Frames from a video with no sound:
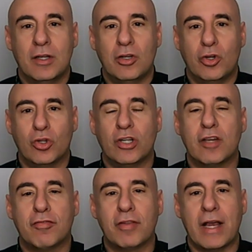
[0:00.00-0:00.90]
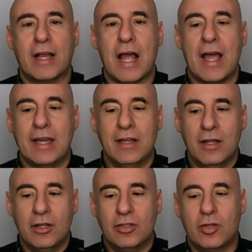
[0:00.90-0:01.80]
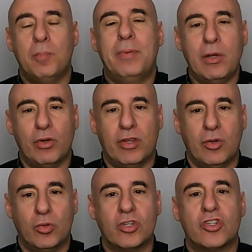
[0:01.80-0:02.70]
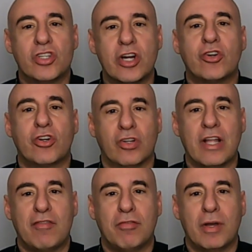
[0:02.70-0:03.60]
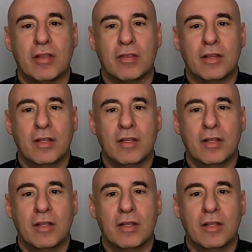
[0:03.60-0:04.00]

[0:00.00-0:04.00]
You know, you're looking for that guy to be with you, to share your life with,